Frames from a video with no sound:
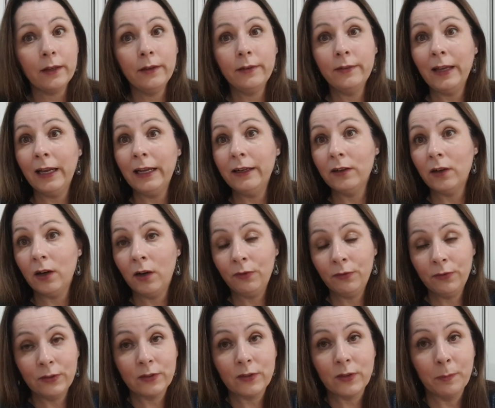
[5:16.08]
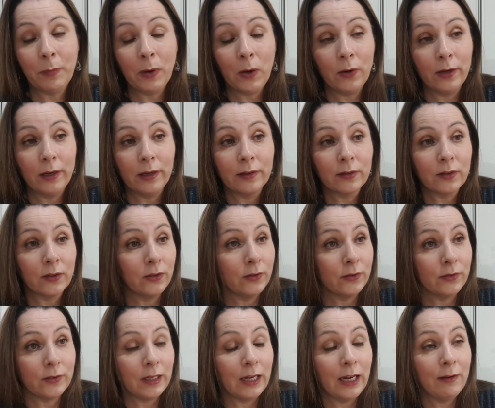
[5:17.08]
send offers to buyers,
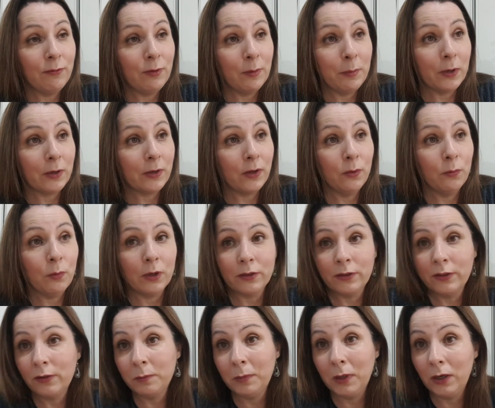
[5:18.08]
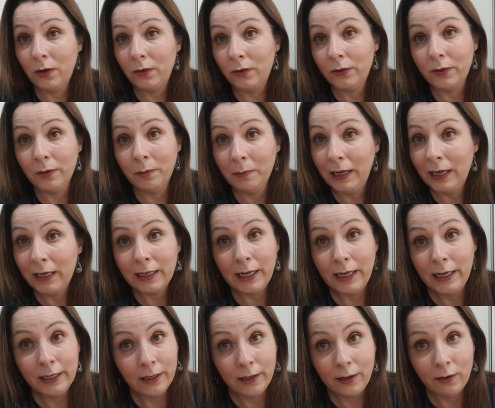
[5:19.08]
because everybody who watches my item, they're
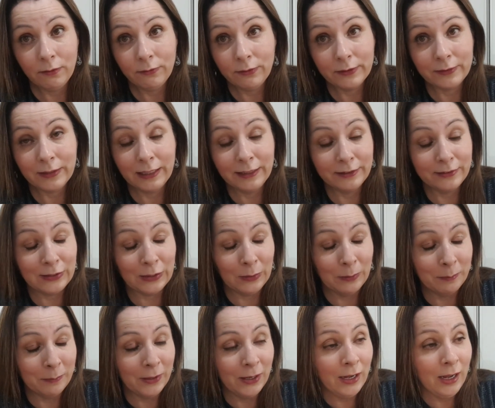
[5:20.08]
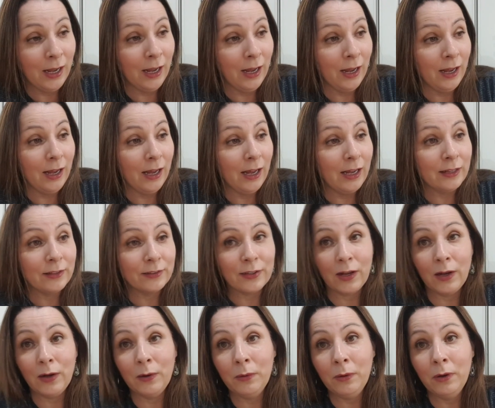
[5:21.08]
getting an offer sent them.
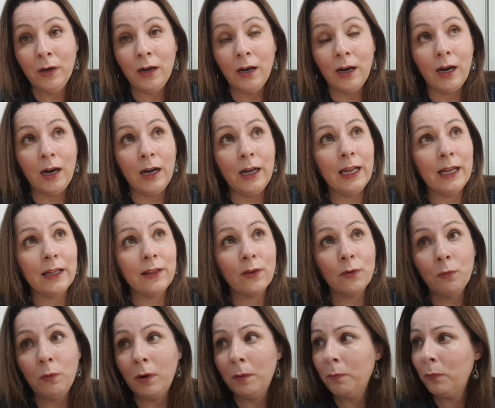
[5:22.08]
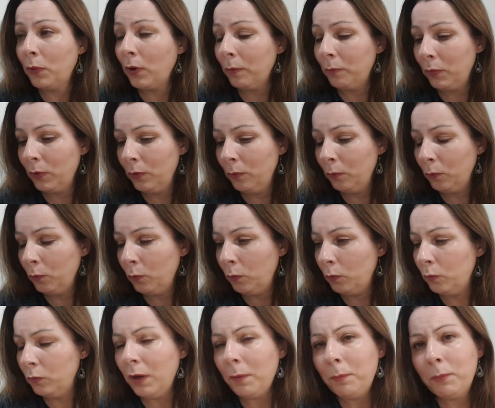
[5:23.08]
So I had the one problem,
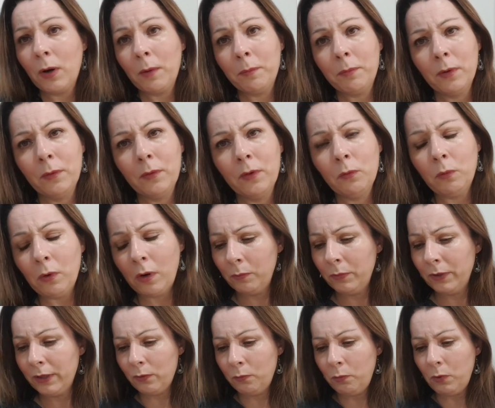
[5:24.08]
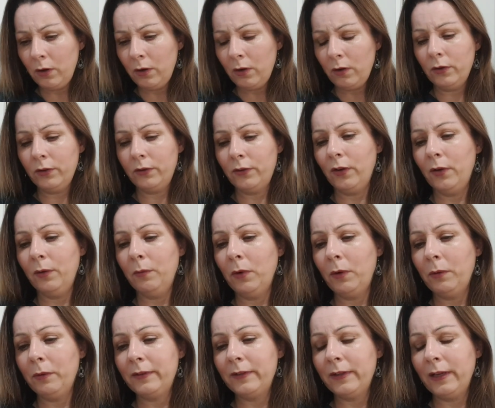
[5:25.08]
not problem, the one with the one item,
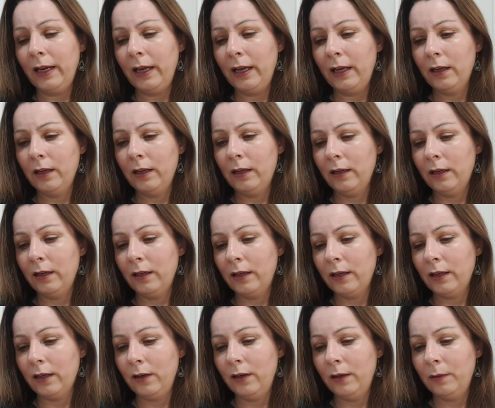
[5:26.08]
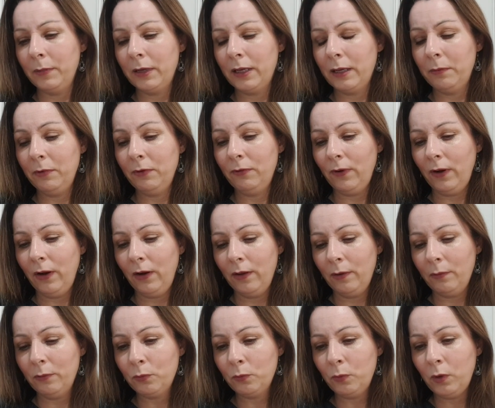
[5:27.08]
what was it? Hang on, let me get my phone.
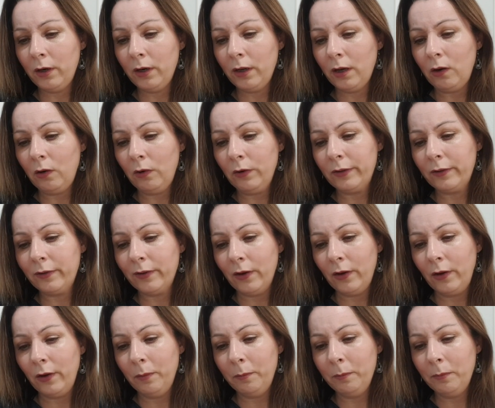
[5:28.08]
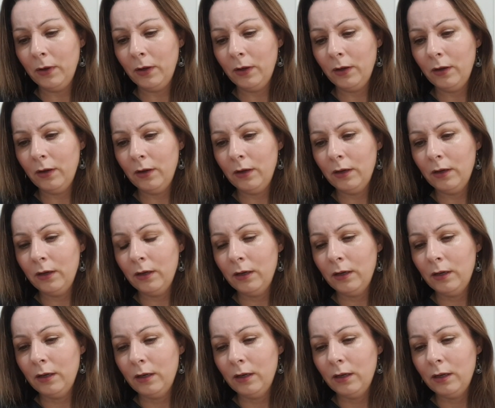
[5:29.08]
There was one item,
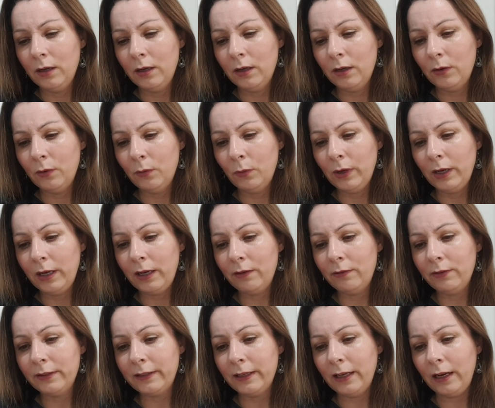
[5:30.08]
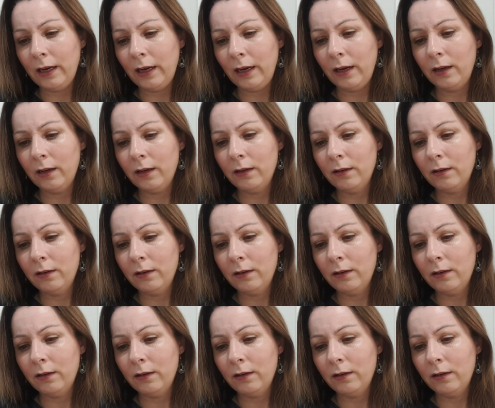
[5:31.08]
where is it?